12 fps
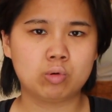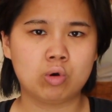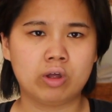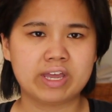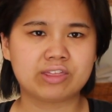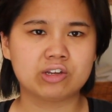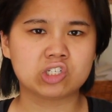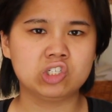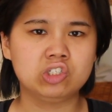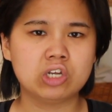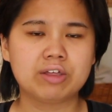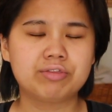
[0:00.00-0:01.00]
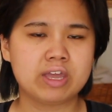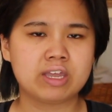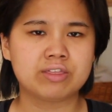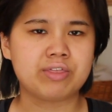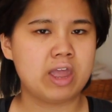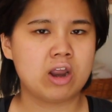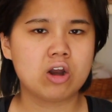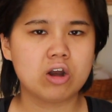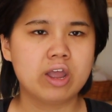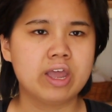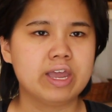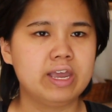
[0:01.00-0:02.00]
or like there's nothing
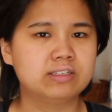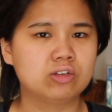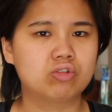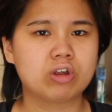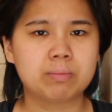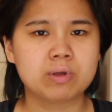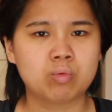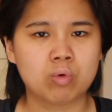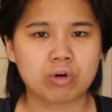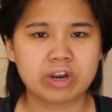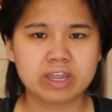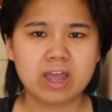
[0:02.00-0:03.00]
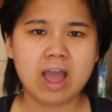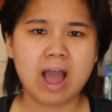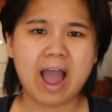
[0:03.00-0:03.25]
there is incredibly worrying.